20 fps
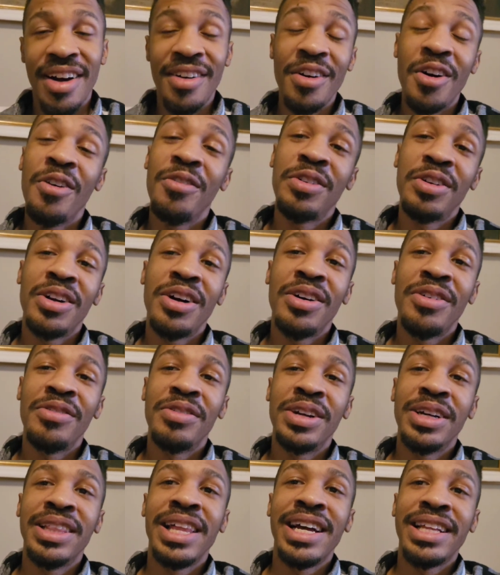Overall,
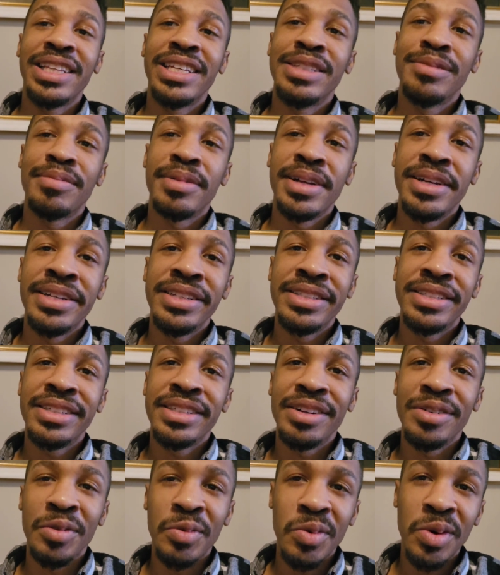really like this place.
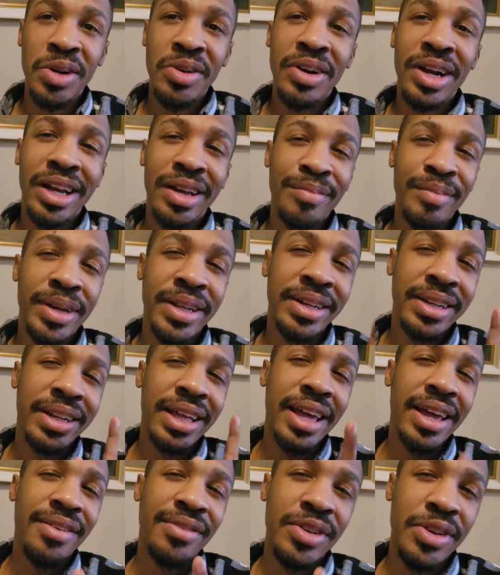Would recommend it
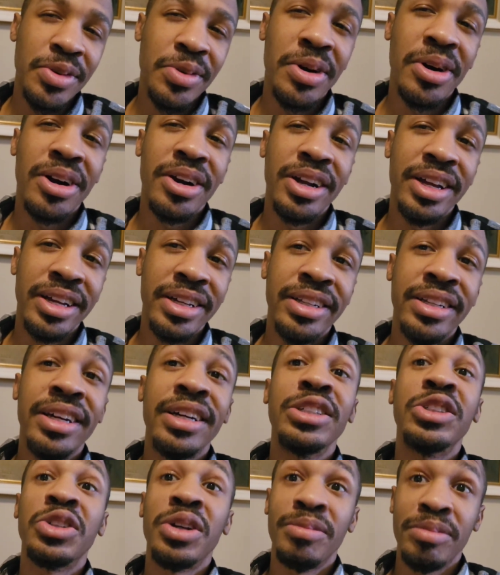if you are in
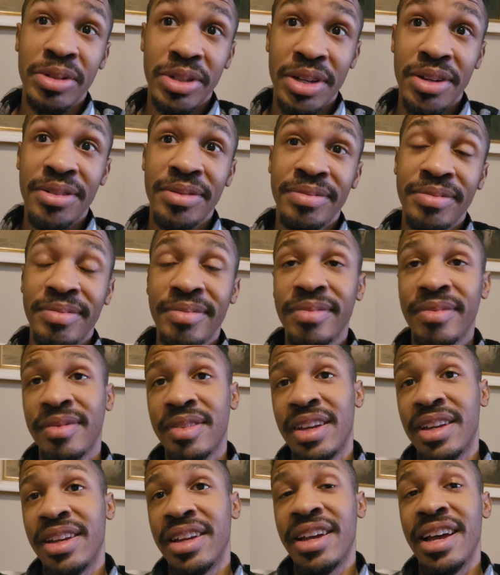Tromsø.
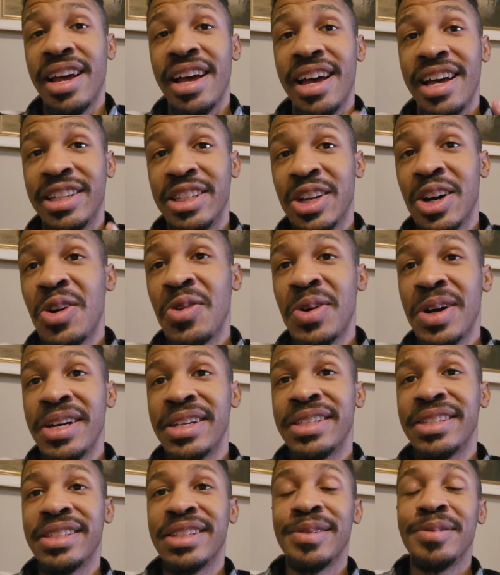As
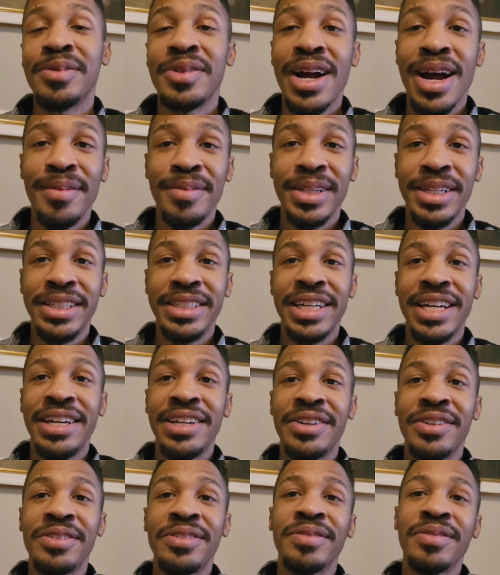always, subscribe to the
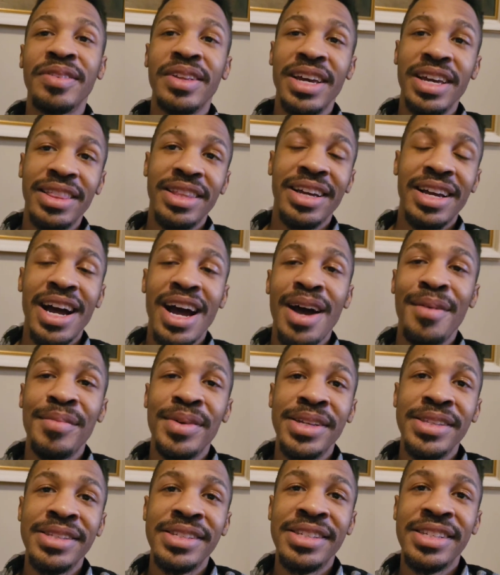channel, hit the
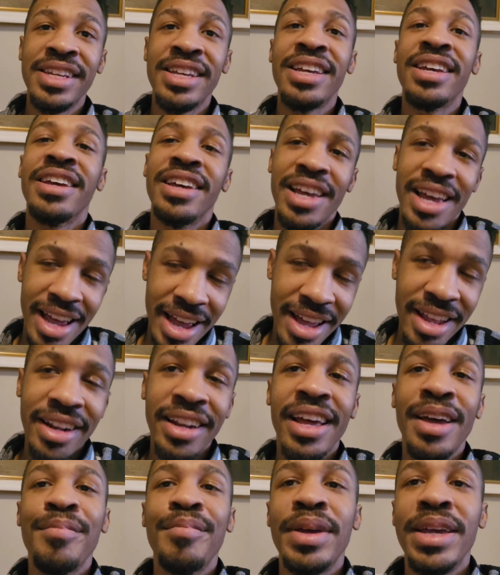comments,
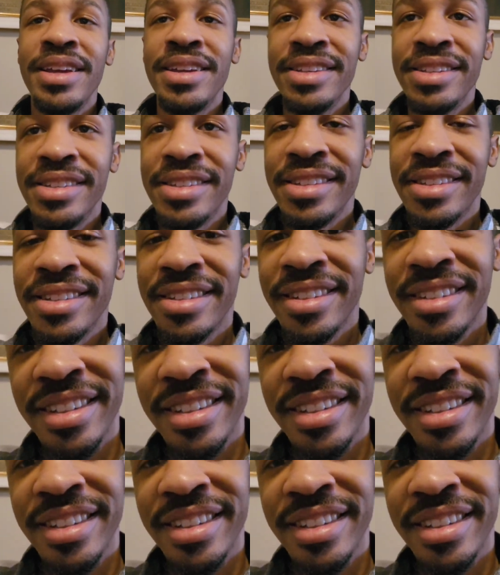and peace.